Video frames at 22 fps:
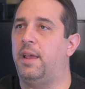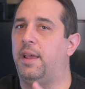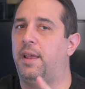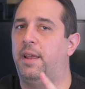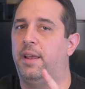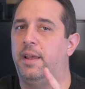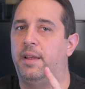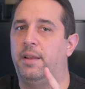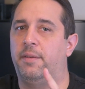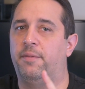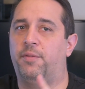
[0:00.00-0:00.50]

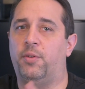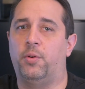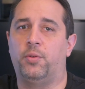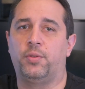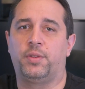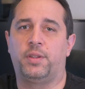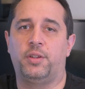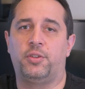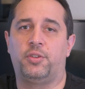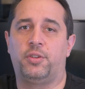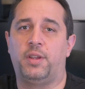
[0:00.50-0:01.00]
and
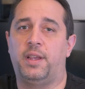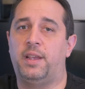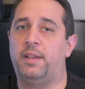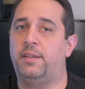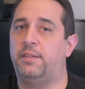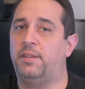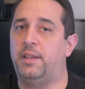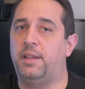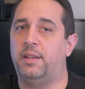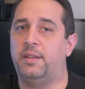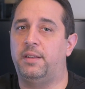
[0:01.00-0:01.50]
voltage,
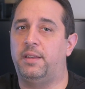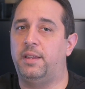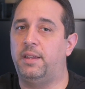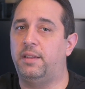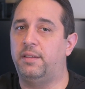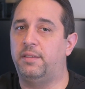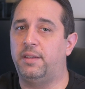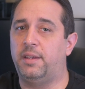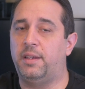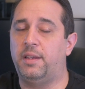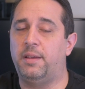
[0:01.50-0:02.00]
AC and
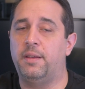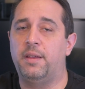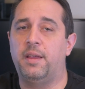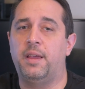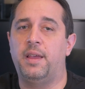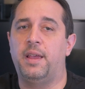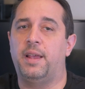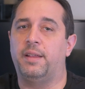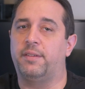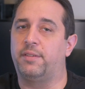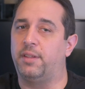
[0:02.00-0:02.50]
DC.
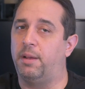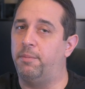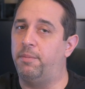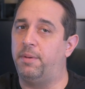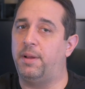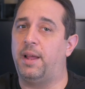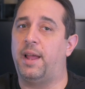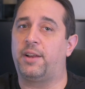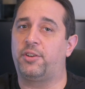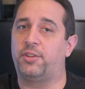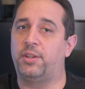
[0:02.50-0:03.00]
Some
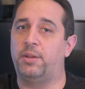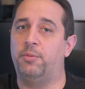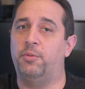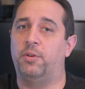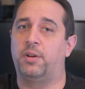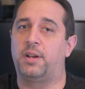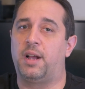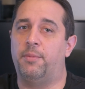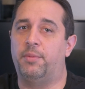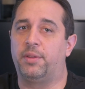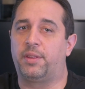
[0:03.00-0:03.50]
actually will
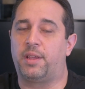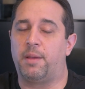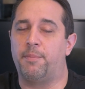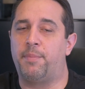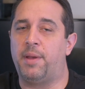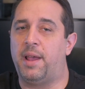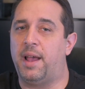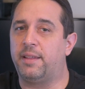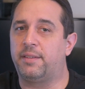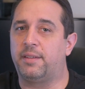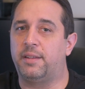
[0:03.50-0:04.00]
come with
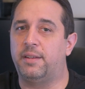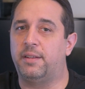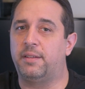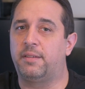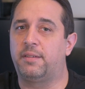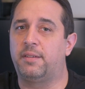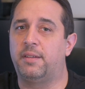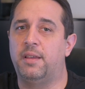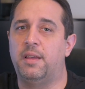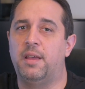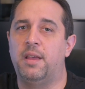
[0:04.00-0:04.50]

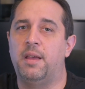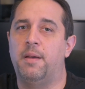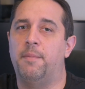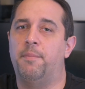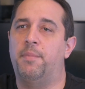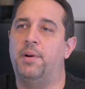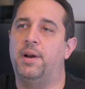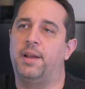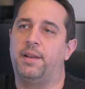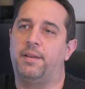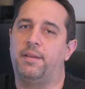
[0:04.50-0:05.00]
capacitance,
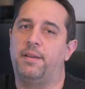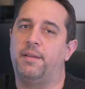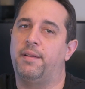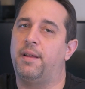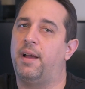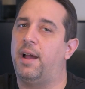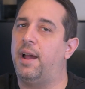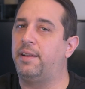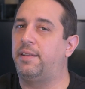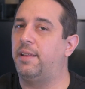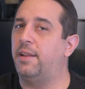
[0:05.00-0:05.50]
but
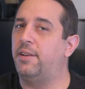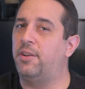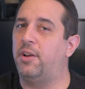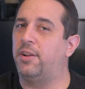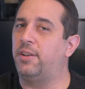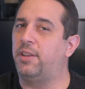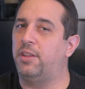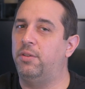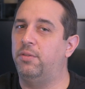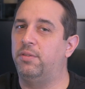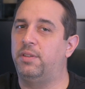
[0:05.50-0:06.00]
I tend
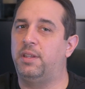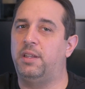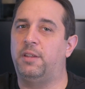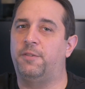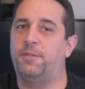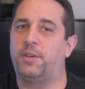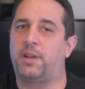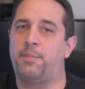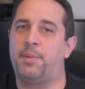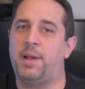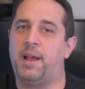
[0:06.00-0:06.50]
not to use these
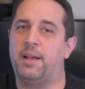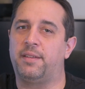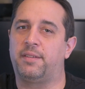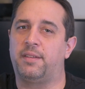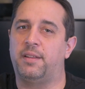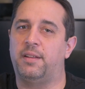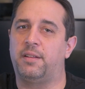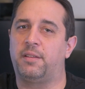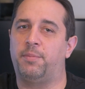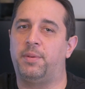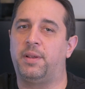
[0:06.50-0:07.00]
for
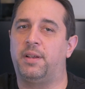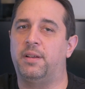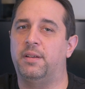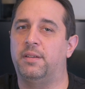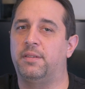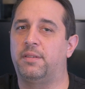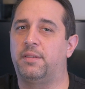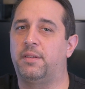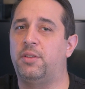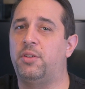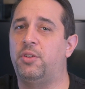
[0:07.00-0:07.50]
capacitance
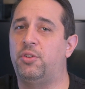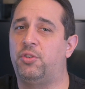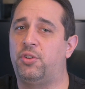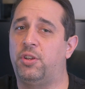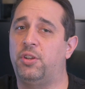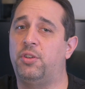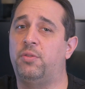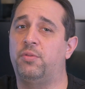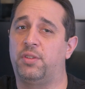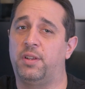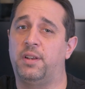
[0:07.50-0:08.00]
because you
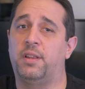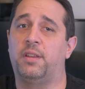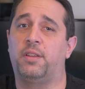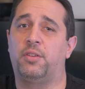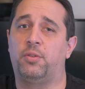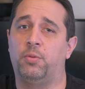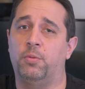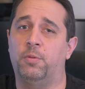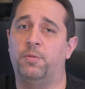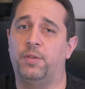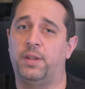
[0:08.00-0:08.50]
should use another
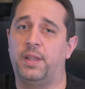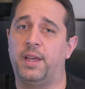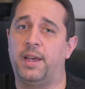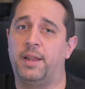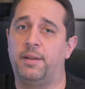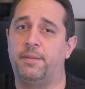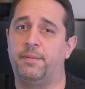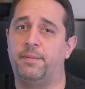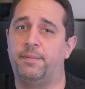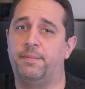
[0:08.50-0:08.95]
tool for that.